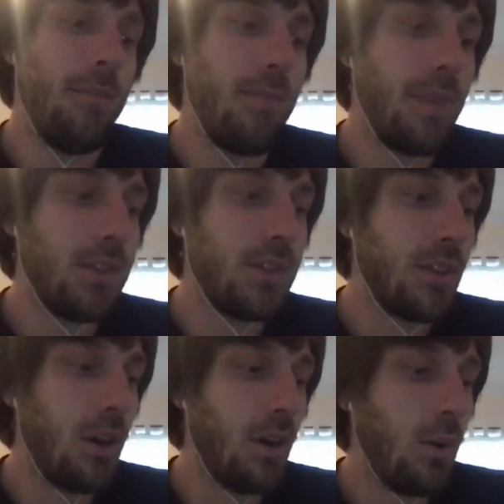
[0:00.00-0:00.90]

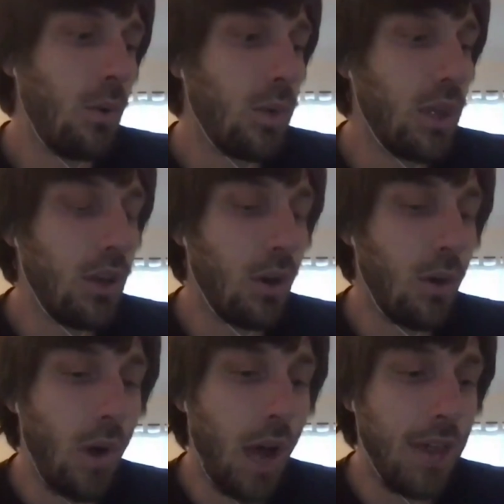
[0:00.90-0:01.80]
So
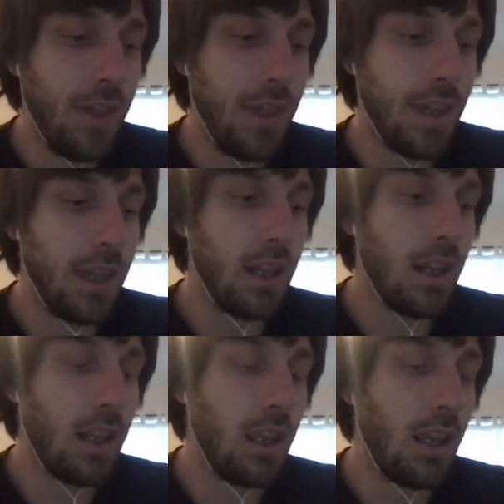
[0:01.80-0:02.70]
I think
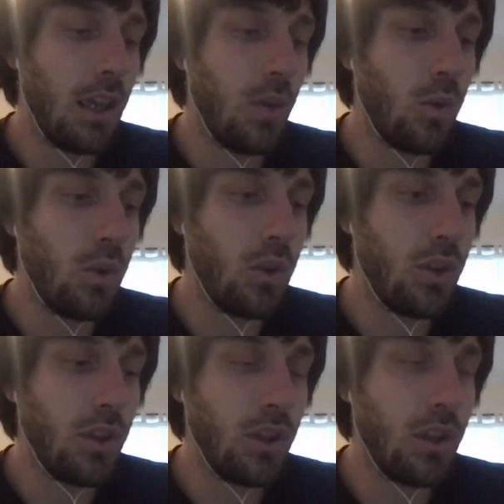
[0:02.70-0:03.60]

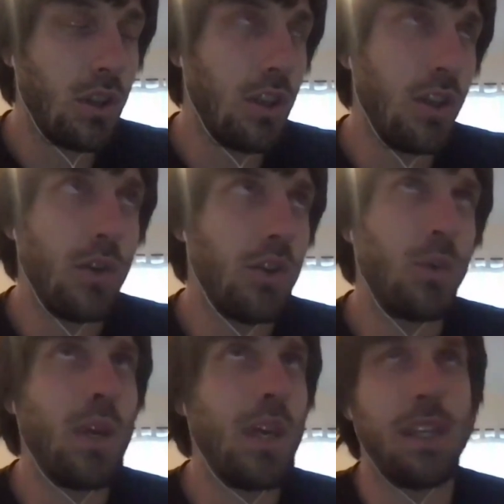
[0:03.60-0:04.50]

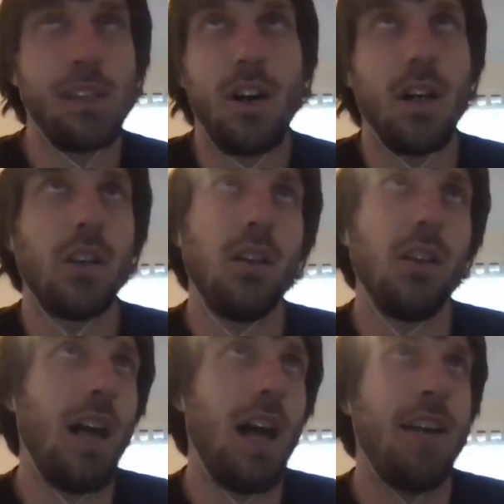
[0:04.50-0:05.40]
we can talk a
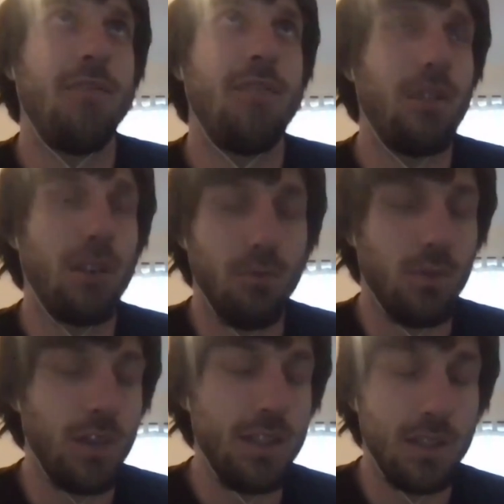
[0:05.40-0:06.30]
lot of different
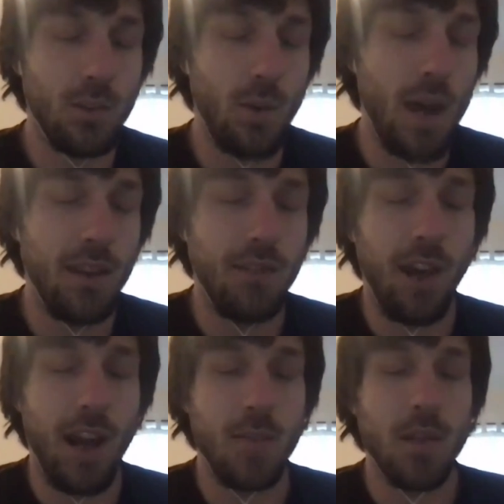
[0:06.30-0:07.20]
reasons why the
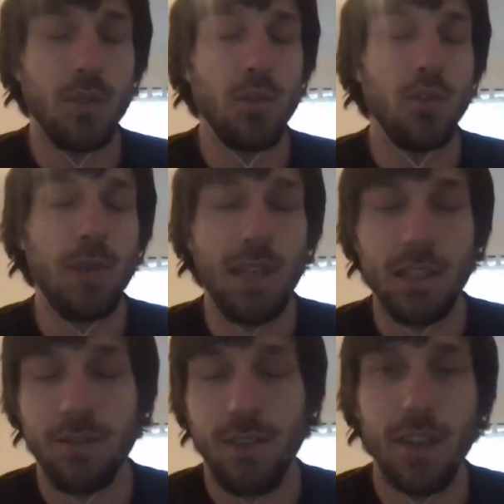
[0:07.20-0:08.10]
environmental movement
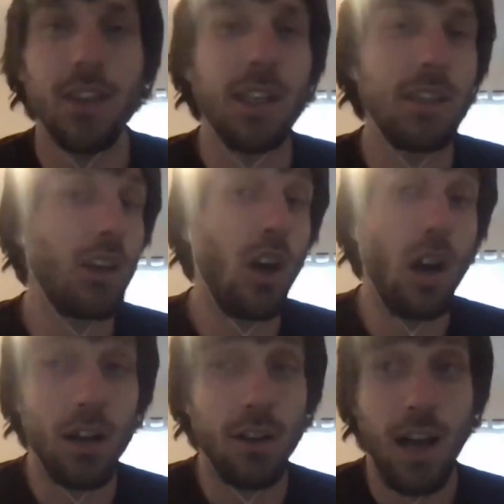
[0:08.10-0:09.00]
is failing, and there
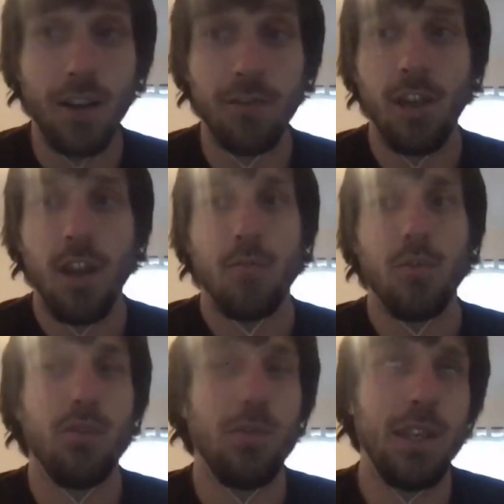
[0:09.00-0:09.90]
are a lot of
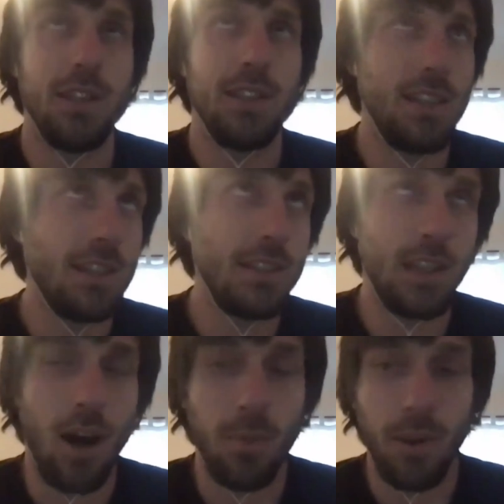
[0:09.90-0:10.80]
movements. It is a
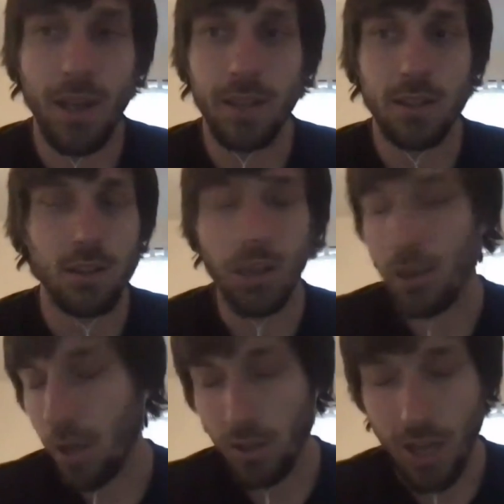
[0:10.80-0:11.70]
complex,
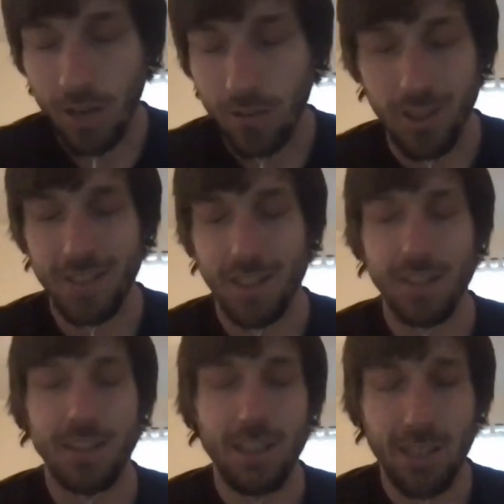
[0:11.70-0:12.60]
or a lot of
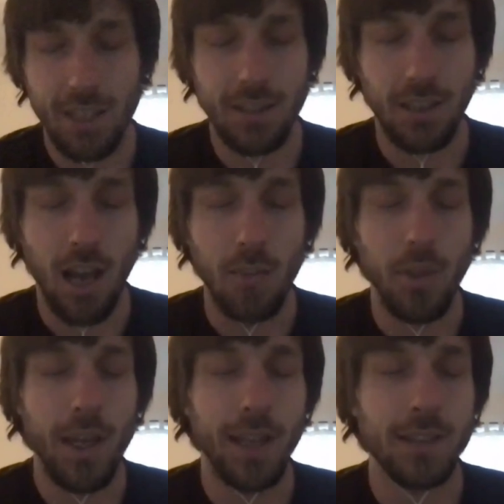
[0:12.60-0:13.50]
reasons, and it is a
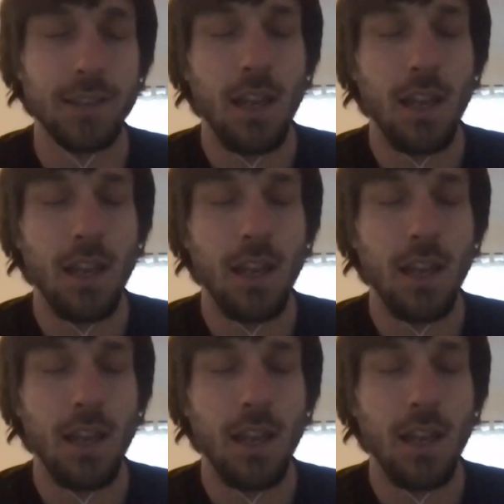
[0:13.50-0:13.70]
complex